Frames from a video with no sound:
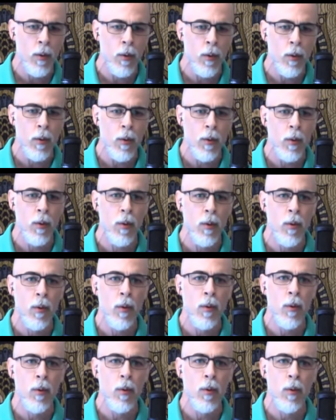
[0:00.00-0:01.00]

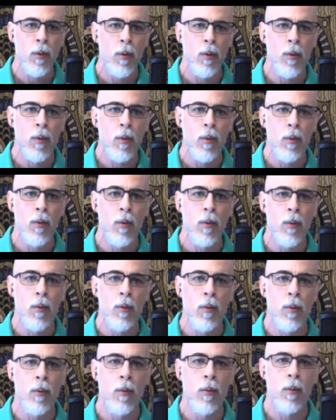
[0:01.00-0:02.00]

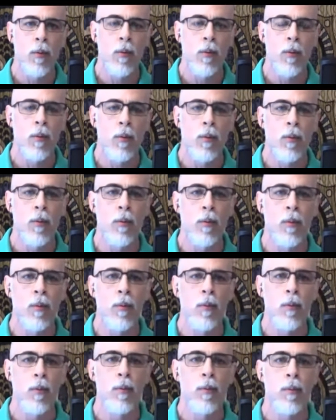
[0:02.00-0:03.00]

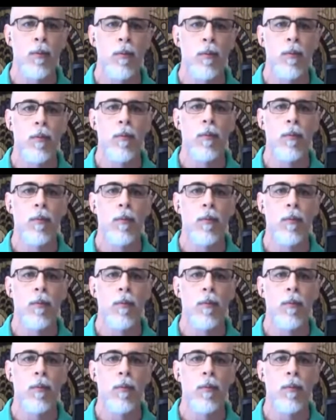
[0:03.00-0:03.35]
Nothing is said.